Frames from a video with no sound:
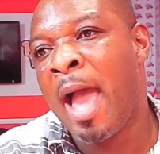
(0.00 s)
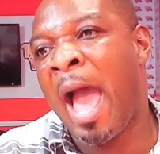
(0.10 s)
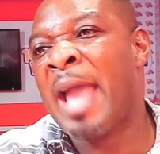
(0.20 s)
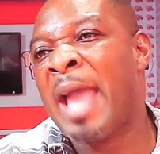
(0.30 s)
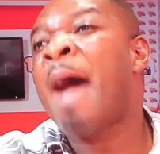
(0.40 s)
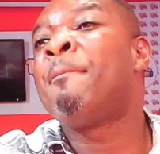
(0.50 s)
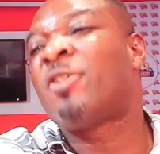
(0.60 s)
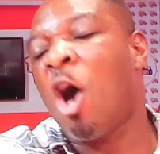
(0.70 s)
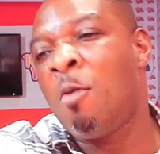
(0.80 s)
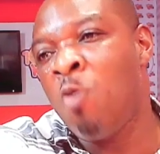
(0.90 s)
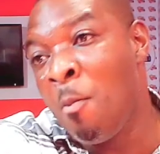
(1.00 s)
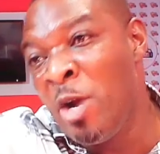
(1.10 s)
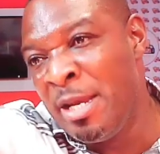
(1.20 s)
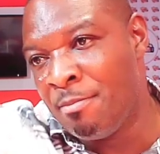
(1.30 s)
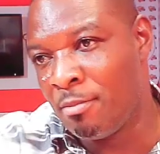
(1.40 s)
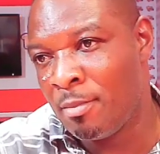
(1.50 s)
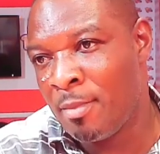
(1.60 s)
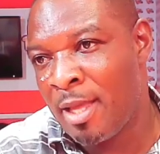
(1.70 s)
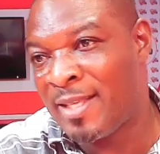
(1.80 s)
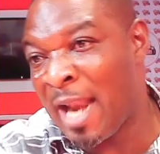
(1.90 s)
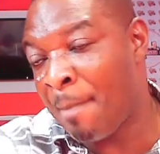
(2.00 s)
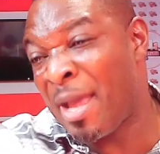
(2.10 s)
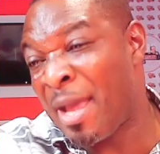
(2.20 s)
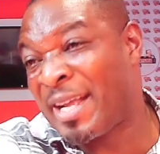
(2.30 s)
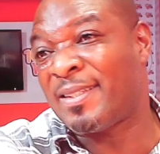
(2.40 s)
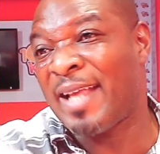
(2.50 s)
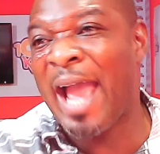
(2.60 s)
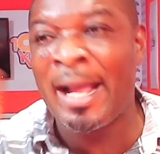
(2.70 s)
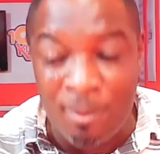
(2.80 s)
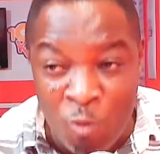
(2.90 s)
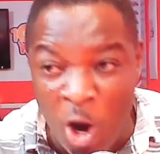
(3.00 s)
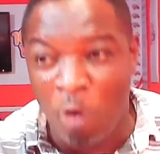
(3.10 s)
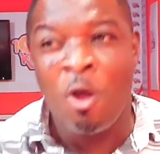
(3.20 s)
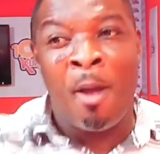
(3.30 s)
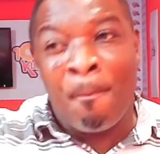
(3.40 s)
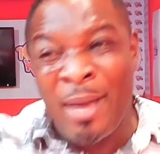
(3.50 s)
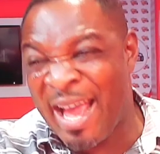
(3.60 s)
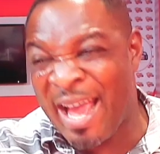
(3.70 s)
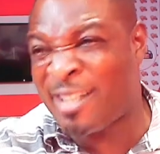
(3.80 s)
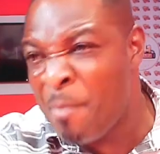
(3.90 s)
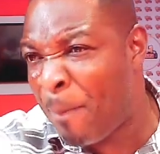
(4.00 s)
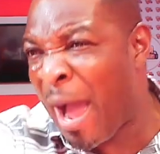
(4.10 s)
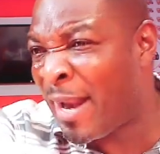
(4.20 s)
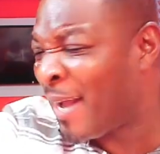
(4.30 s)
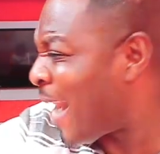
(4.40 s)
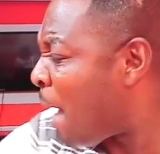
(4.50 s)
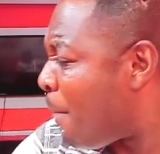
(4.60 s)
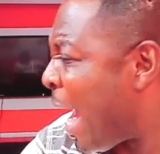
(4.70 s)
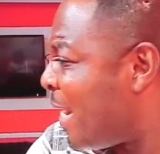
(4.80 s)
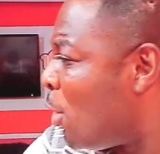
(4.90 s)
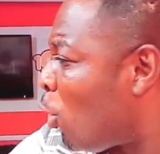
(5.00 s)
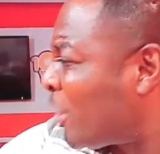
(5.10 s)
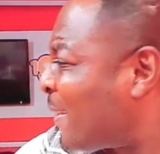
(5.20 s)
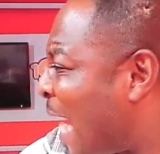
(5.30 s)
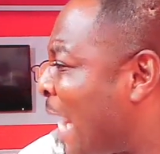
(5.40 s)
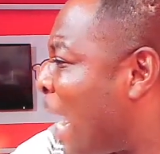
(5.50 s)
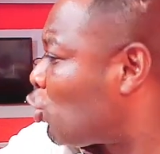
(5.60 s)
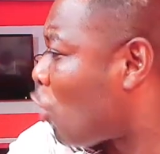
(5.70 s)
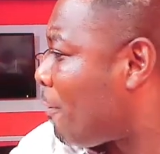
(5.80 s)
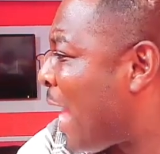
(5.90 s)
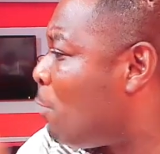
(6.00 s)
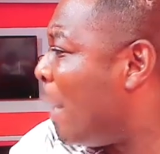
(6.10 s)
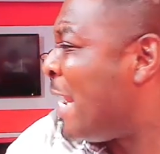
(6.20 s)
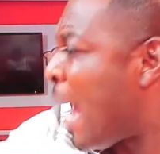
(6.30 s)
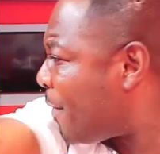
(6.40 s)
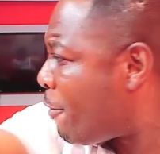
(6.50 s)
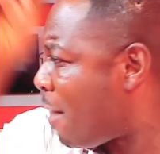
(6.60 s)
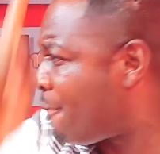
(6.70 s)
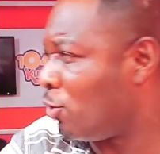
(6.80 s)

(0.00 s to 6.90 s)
I have this all morning. Till I make us a tea and tomorrow. Maybe I see my panic club by the Otis and now sorry, I know when you are brief.